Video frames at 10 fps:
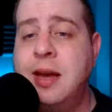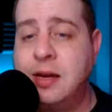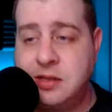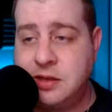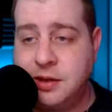
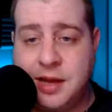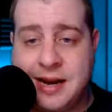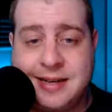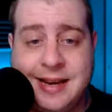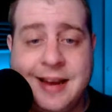and
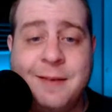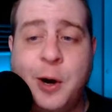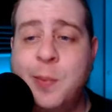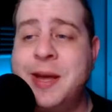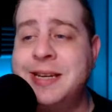Select, they have
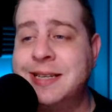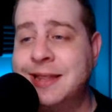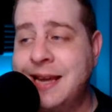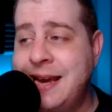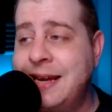all been
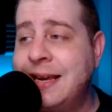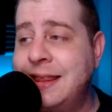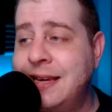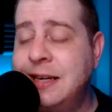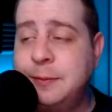delayed. I
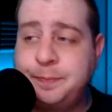think